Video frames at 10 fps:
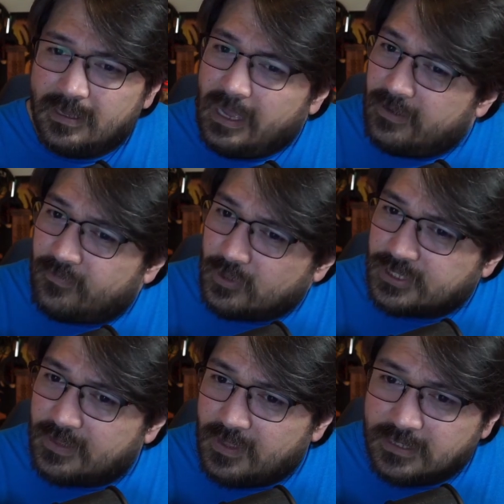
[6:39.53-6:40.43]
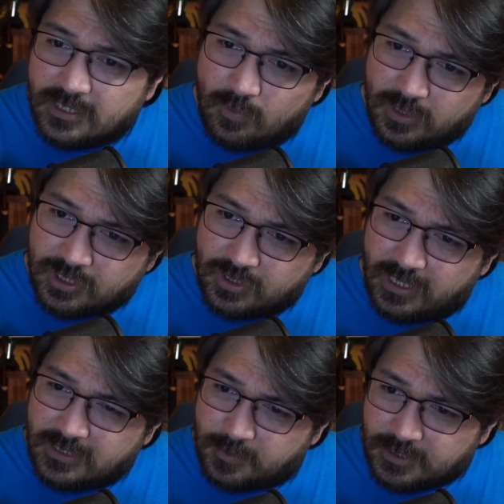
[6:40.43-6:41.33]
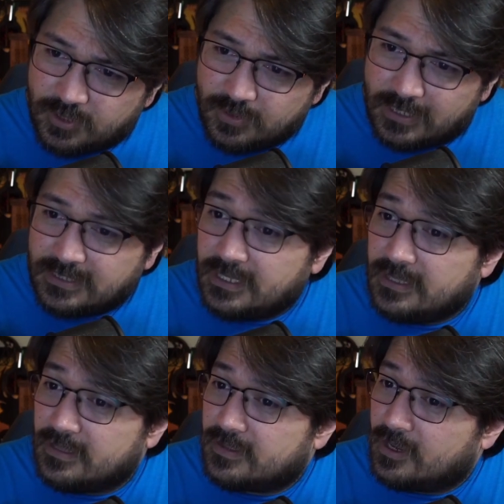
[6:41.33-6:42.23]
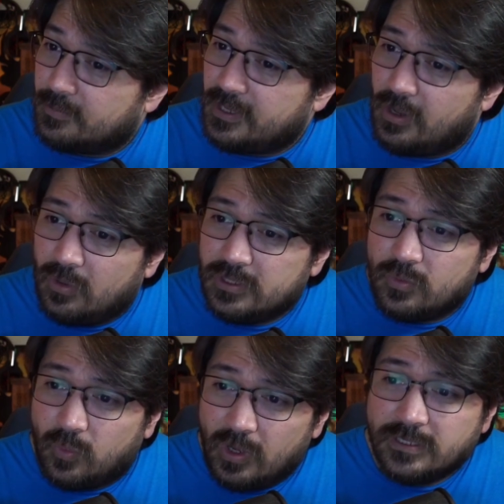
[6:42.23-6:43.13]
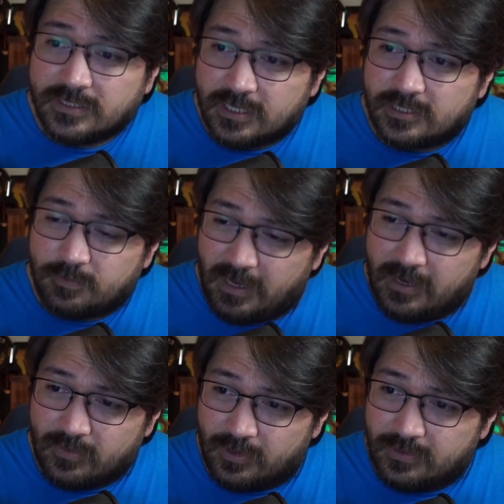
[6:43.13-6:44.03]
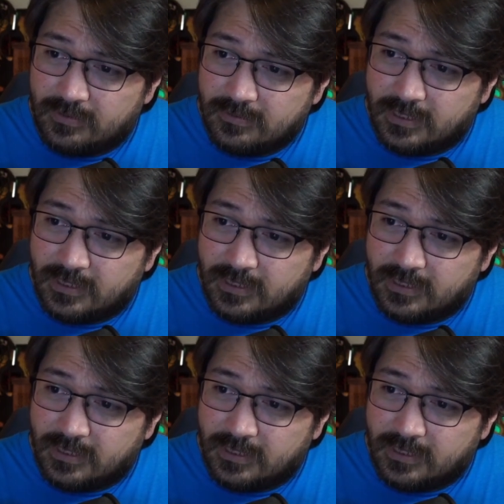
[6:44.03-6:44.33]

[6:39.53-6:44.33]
At first I think somewhat strange, but soon I see that there be only one such by-road.